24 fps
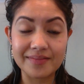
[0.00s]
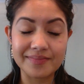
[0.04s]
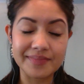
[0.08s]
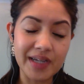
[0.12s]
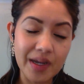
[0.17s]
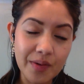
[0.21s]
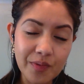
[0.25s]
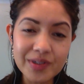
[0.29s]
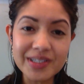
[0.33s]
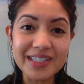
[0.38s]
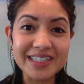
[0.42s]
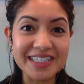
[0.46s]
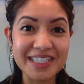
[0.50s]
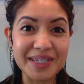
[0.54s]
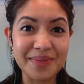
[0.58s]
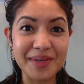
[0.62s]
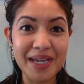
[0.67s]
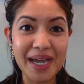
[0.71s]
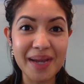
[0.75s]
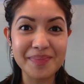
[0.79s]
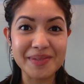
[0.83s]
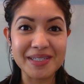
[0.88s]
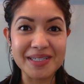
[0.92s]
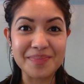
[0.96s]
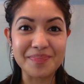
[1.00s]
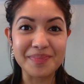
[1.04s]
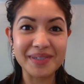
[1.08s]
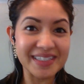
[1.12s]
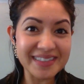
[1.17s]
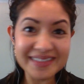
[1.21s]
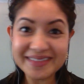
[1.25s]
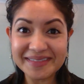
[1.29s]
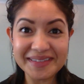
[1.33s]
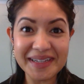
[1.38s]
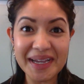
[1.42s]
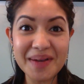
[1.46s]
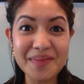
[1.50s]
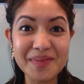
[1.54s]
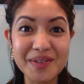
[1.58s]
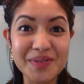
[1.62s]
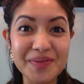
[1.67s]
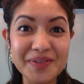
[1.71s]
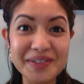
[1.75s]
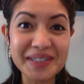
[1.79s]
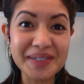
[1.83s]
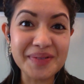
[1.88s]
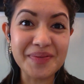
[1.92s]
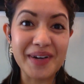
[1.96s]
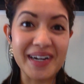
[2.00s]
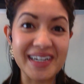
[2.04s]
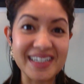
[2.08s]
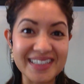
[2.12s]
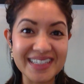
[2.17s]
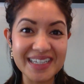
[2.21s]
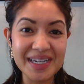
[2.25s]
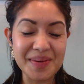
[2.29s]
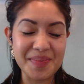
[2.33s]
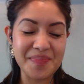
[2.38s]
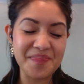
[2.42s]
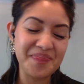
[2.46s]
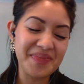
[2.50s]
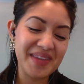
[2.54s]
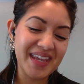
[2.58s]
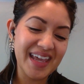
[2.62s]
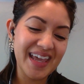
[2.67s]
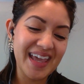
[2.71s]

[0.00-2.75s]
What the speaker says: I wasn't team captain, but I was really riled up.